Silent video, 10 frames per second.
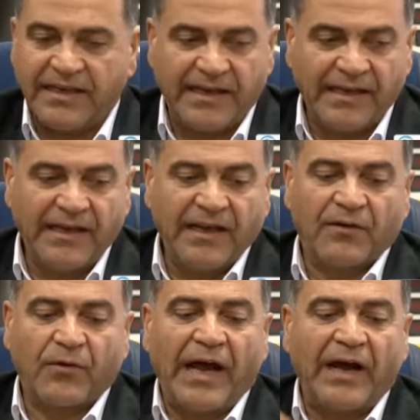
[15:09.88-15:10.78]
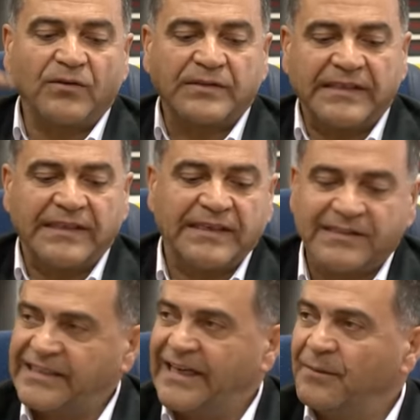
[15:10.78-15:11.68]
a round
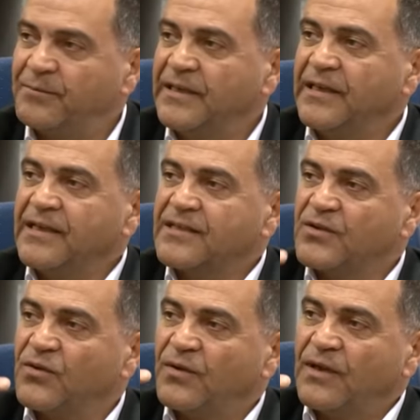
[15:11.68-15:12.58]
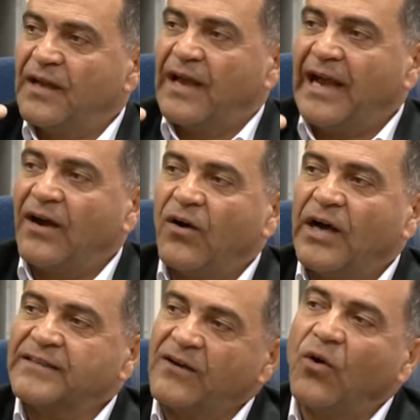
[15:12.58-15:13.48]
tape. So
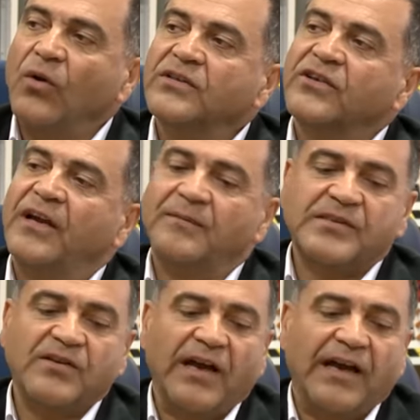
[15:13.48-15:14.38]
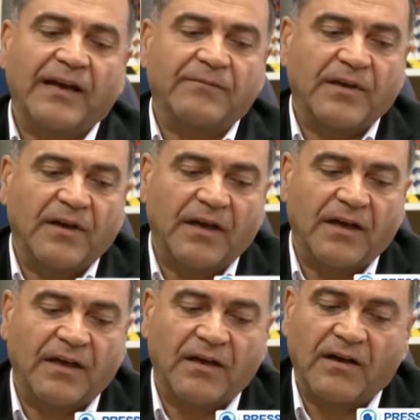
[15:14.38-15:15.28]
At all times, you have
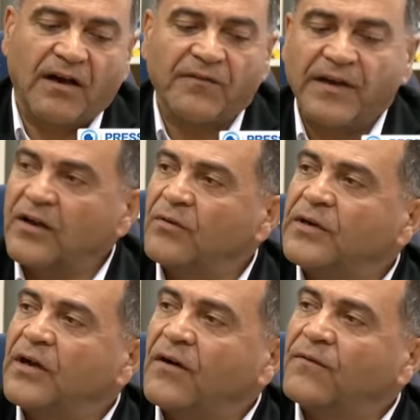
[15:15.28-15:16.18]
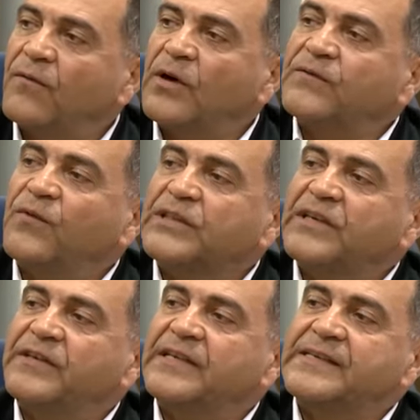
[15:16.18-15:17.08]
half an hour of
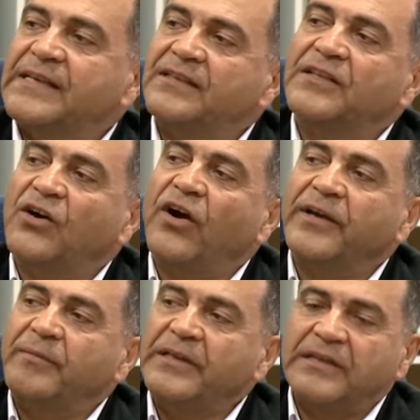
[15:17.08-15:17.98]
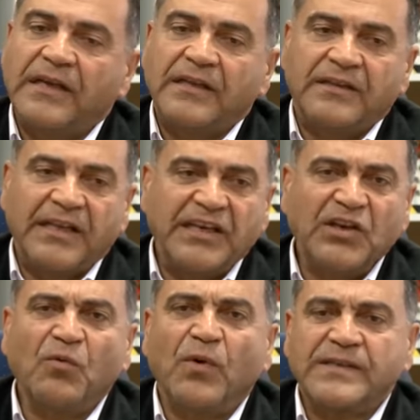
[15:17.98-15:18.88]
whatever is said in the cockpit. The
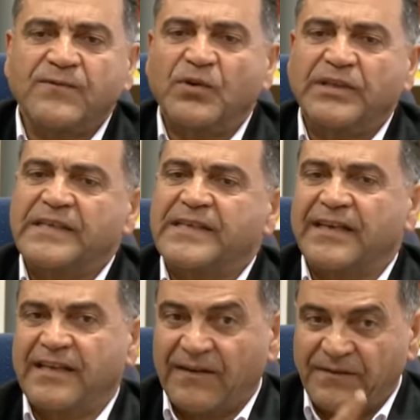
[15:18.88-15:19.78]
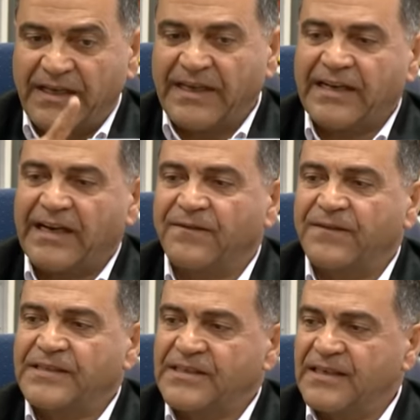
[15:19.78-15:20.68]
new ones for these aircraft, the aircraft
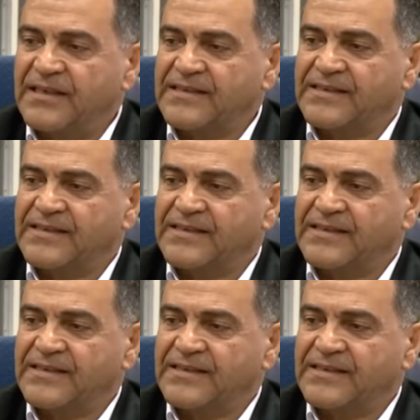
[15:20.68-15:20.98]
which is